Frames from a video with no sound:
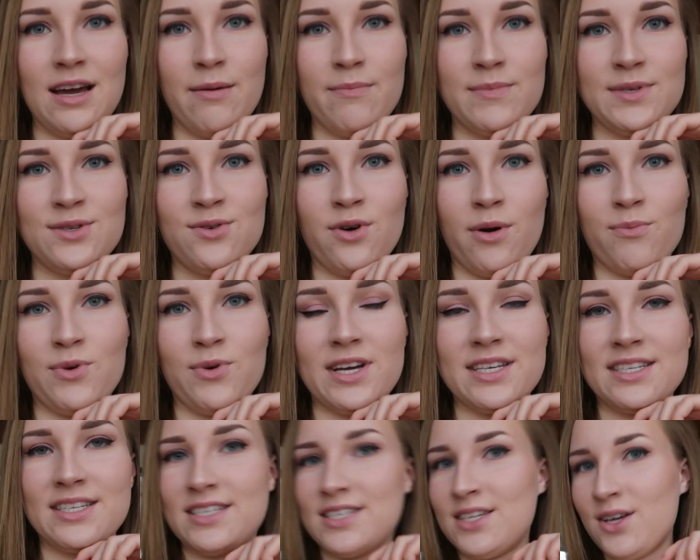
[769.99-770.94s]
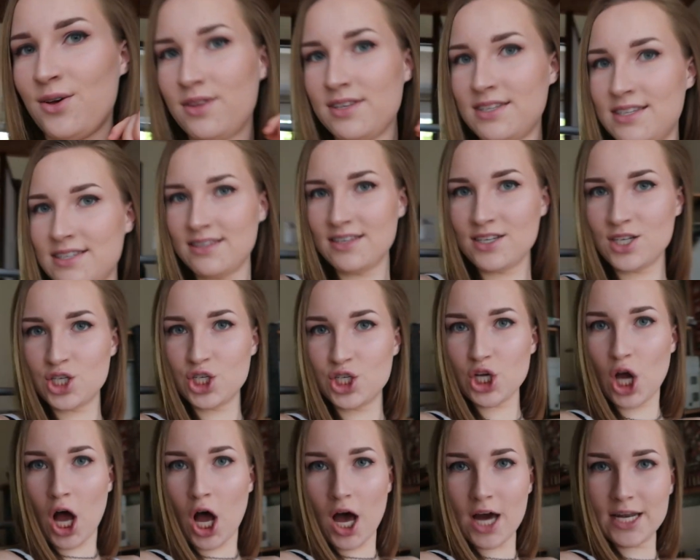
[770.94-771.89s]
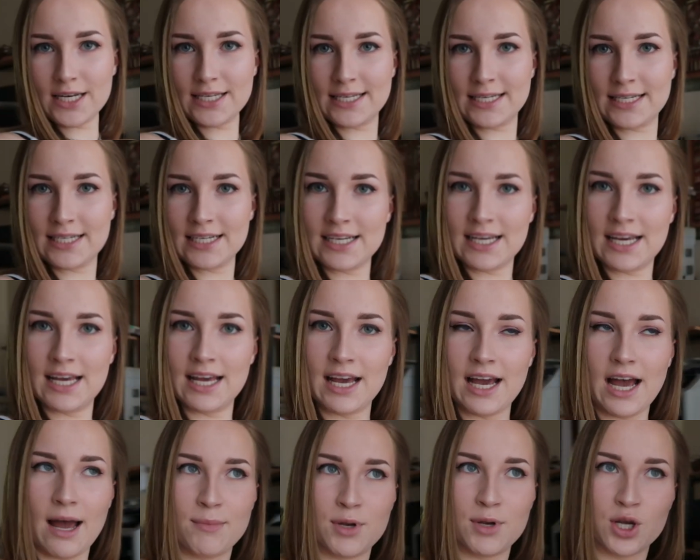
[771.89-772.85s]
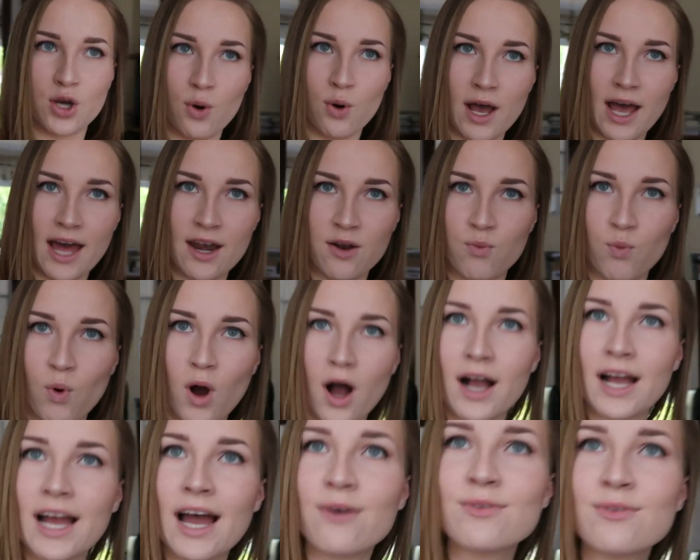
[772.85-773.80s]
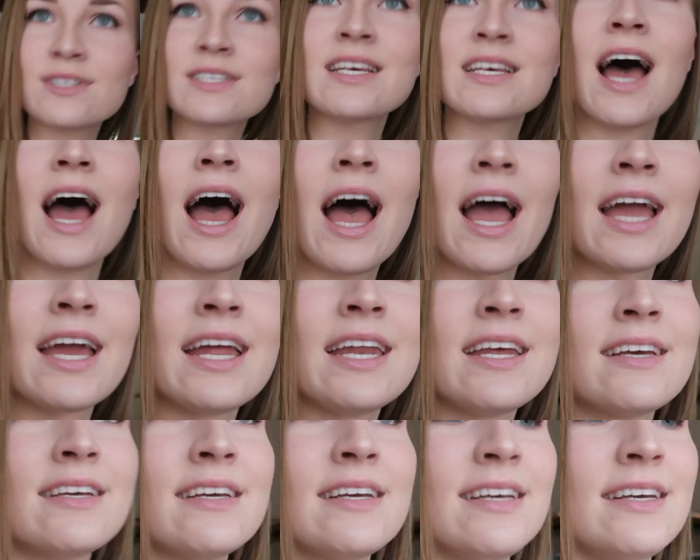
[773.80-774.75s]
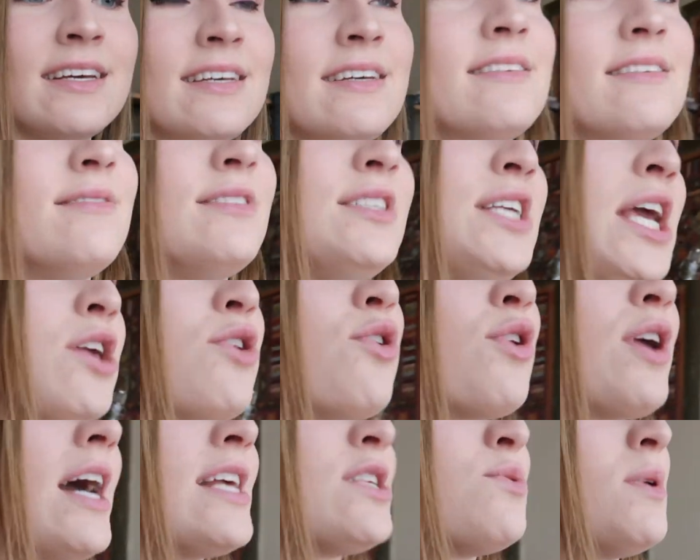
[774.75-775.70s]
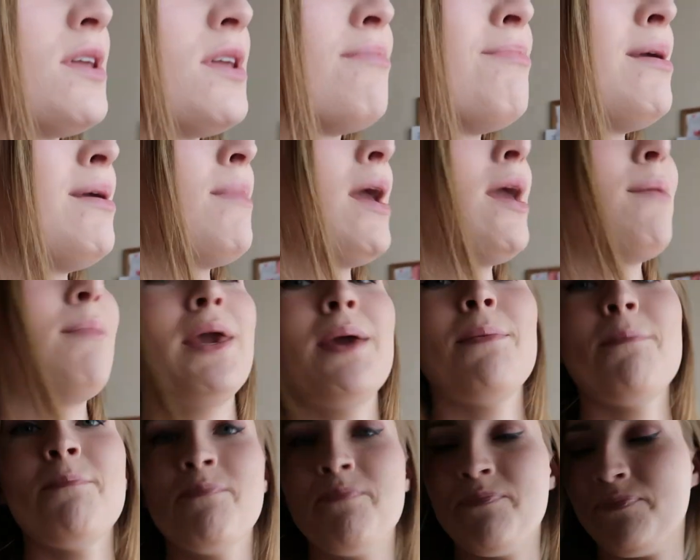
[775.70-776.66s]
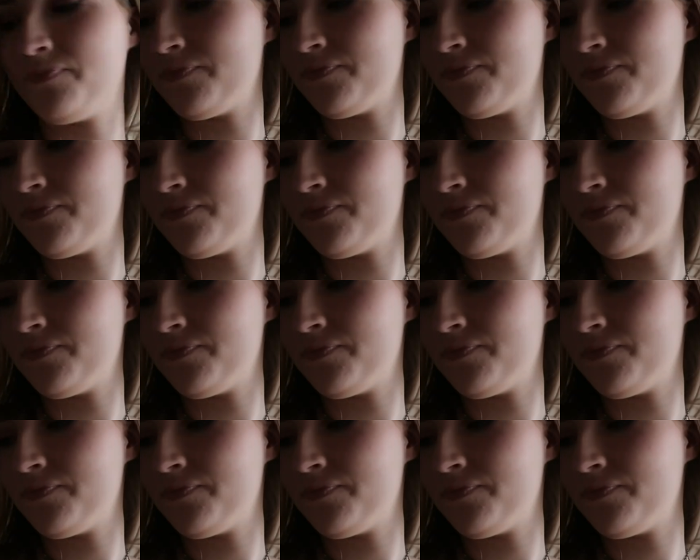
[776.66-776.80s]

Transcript: I'm so impressed. So this is the shot. I'm gonna go ahead and walk outside. Take you guys with me maybe.